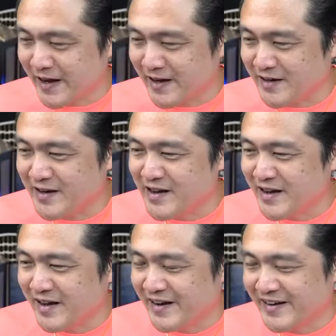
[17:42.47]
and
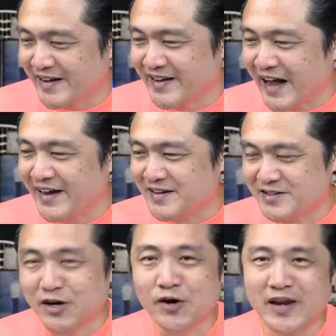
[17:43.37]
the guy
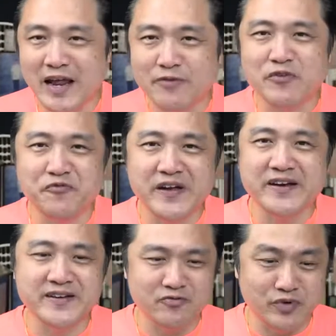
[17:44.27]
is called Larry
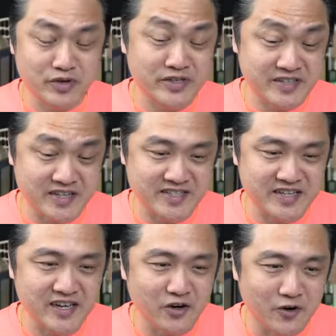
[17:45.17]
Fink, who is the
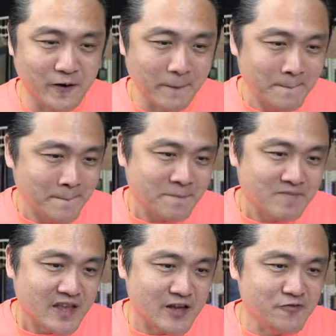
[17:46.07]
CEO.
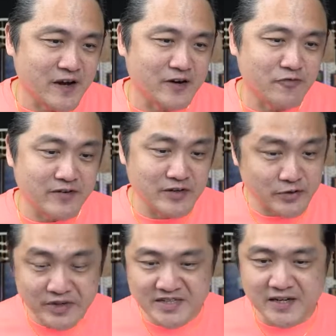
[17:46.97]
In fact,
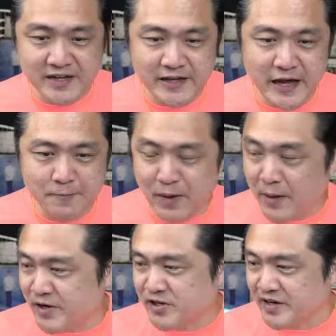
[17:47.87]
very recently, I
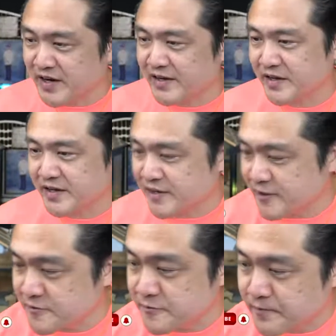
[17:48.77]
published an
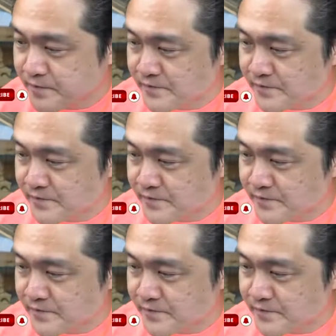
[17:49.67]
article